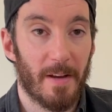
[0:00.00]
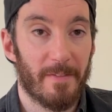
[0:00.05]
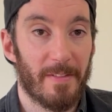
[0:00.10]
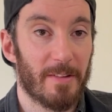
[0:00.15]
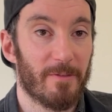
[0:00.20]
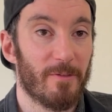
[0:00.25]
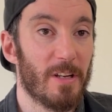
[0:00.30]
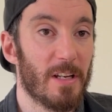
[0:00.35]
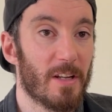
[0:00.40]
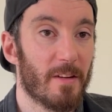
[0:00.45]
I've
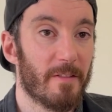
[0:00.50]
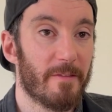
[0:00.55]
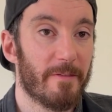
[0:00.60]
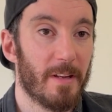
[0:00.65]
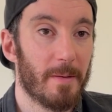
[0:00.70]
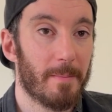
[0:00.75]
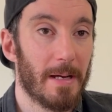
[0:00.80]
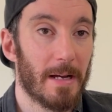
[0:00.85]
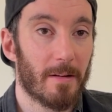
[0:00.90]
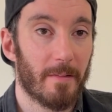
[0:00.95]
had really good
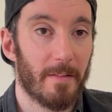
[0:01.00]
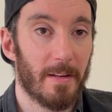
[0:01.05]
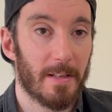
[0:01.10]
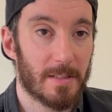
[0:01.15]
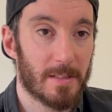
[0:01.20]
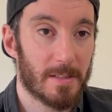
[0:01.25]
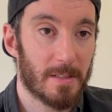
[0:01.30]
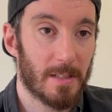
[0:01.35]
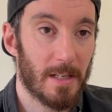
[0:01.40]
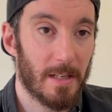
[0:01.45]
feedback on
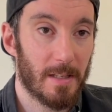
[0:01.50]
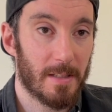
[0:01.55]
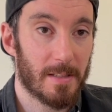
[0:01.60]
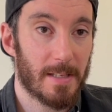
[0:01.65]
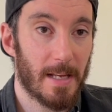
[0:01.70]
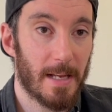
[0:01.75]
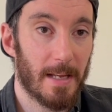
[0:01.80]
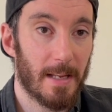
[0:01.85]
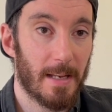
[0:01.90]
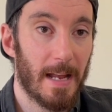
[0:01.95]
this in
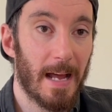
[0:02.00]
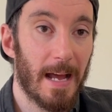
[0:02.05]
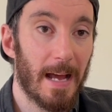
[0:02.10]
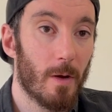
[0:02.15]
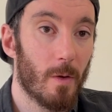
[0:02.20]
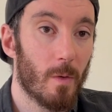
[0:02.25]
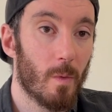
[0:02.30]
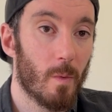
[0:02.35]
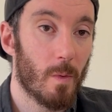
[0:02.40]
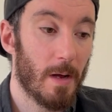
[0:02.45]
saying
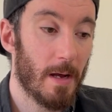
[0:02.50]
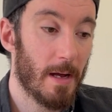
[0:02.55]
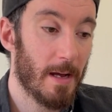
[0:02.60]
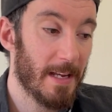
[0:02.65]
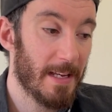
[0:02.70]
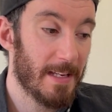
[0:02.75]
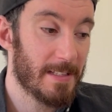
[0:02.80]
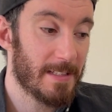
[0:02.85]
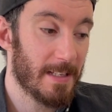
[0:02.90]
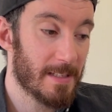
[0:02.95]
how uh,
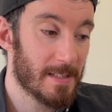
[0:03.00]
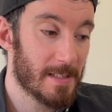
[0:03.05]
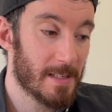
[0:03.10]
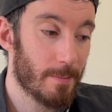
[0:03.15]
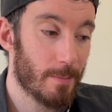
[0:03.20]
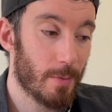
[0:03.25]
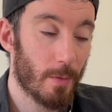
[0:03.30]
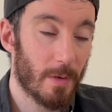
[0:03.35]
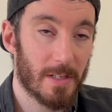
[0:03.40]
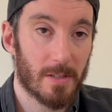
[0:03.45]
easy and
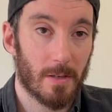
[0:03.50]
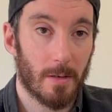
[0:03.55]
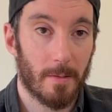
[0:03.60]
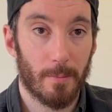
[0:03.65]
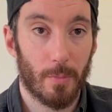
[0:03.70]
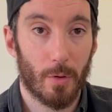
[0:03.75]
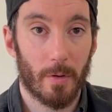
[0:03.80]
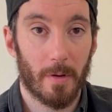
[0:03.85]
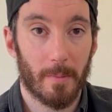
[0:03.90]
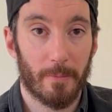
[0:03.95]
simple this
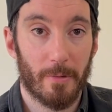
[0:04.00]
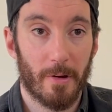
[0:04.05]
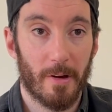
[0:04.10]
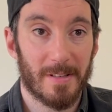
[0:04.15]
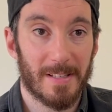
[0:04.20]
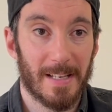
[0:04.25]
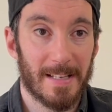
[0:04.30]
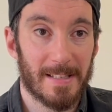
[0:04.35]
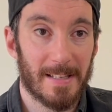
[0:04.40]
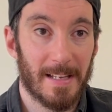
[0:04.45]
onboarding
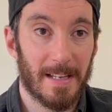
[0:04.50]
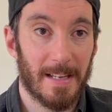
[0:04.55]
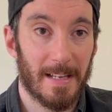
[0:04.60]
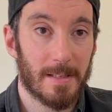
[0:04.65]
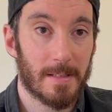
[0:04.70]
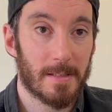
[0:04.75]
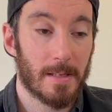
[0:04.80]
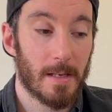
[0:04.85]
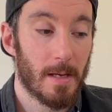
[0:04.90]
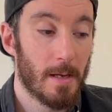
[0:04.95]
process
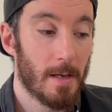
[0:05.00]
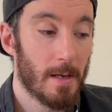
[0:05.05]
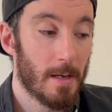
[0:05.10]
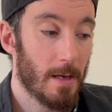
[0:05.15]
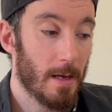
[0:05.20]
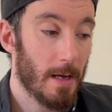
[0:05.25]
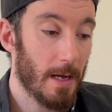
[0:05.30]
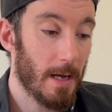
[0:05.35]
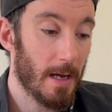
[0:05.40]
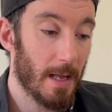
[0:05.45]
is.
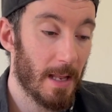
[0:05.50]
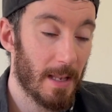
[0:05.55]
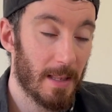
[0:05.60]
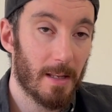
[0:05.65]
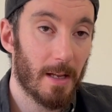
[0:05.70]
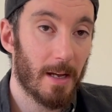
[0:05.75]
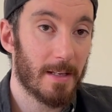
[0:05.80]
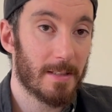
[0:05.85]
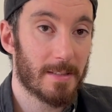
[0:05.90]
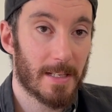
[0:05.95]
Uh, I
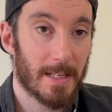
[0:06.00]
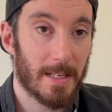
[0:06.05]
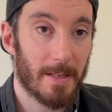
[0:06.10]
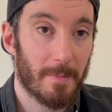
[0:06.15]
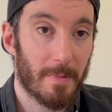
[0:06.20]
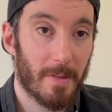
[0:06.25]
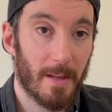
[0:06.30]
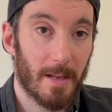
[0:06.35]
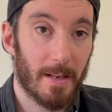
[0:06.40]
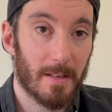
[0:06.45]
like to
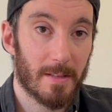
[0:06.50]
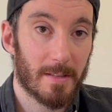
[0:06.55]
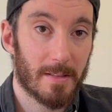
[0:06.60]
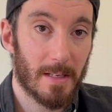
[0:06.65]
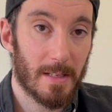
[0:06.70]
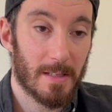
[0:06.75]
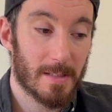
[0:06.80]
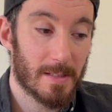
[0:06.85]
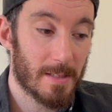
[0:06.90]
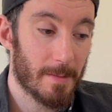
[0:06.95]
keep things
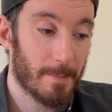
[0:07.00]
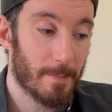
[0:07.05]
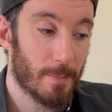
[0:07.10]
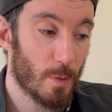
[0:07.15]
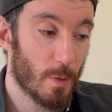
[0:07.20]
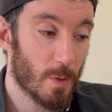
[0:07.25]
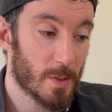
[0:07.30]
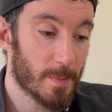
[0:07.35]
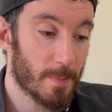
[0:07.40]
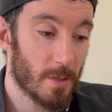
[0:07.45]
as
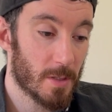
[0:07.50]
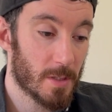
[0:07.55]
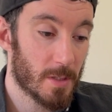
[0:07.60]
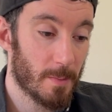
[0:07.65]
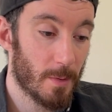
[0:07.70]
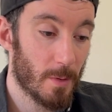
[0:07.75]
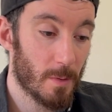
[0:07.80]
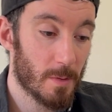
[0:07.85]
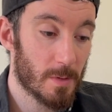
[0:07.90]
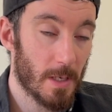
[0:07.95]
simple as
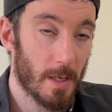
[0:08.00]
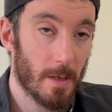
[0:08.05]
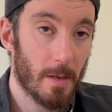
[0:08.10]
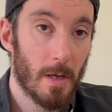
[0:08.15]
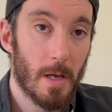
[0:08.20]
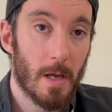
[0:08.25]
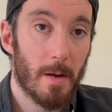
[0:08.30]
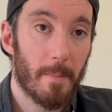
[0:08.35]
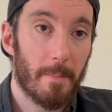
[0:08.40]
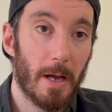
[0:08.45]
possible. So
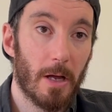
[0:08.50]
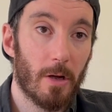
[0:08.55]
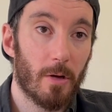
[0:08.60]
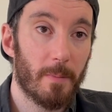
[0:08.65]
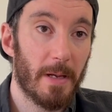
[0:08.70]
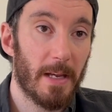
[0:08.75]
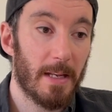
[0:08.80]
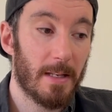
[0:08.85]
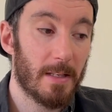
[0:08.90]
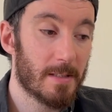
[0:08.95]
by all
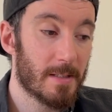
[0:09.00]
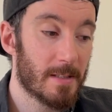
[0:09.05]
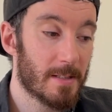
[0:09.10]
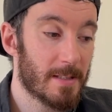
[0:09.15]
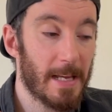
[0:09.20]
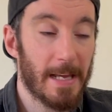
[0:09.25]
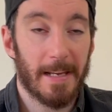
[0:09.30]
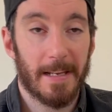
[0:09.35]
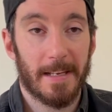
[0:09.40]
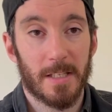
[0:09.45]
means,
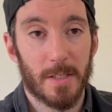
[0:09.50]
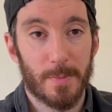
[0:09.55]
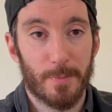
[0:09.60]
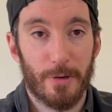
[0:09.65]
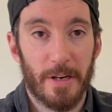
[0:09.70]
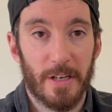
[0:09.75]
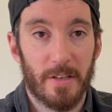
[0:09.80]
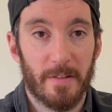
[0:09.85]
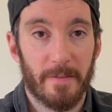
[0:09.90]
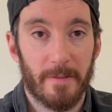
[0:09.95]
take
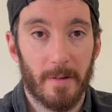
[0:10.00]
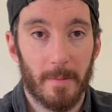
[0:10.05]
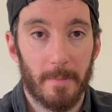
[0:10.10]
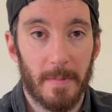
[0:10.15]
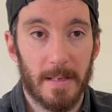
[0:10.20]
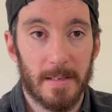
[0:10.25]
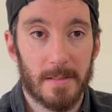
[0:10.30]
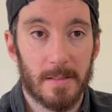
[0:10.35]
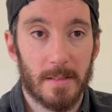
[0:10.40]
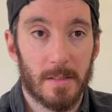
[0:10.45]
inspiration from
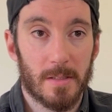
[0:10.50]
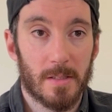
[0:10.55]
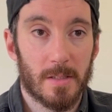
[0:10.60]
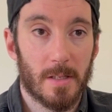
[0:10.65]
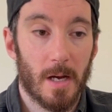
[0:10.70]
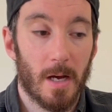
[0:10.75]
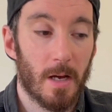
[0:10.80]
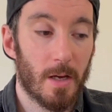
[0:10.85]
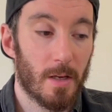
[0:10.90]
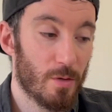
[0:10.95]
this,
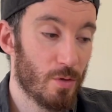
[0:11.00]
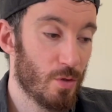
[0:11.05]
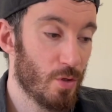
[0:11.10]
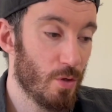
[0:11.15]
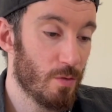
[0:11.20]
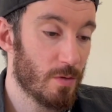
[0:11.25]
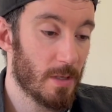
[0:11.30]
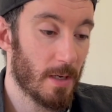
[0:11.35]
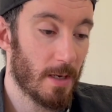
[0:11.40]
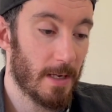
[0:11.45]
start
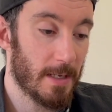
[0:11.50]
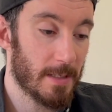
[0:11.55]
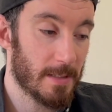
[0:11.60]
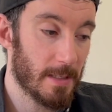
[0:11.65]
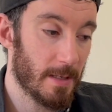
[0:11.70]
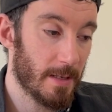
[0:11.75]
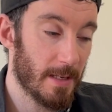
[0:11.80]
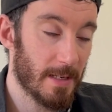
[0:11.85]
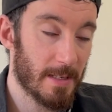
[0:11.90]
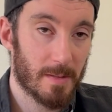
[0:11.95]

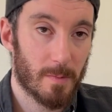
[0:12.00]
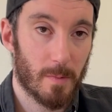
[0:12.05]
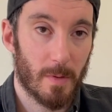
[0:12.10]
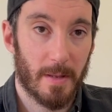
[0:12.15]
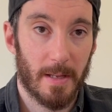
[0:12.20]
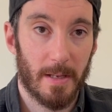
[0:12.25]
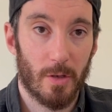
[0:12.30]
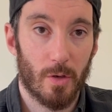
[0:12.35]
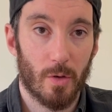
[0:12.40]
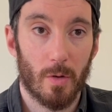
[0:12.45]
utilizing this
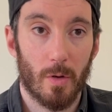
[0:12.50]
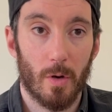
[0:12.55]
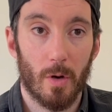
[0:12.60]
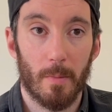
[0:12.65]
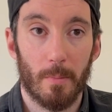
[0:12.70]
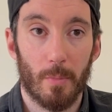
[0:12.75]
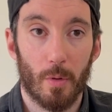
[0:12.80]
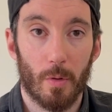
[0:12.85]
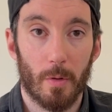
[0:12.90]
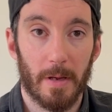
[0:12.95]
within your
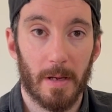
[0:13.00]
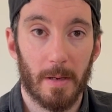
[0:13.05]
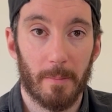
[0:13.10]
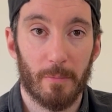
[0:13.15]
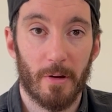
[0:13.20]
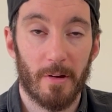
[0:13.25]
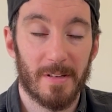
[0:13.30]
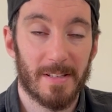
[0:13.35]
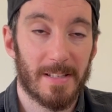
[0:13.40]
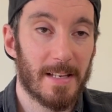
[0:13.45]
onboarding
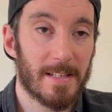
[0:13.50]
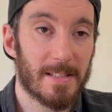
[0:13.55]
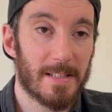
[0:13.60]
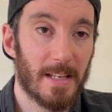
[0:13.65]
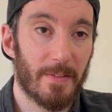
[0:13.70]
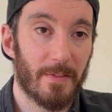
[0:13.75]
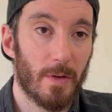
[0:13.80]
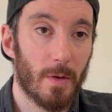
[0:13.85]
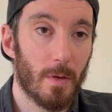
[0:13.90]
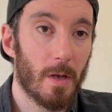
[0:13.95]
process
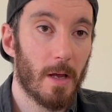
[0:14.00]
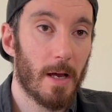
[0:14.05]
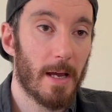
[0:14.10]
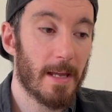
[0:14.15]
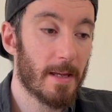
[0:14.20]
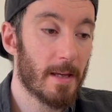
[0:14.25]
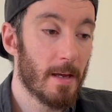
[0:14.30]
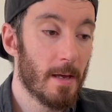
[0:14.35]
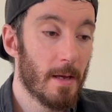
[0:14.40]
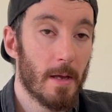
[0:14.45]
if you
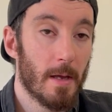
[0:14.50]
like.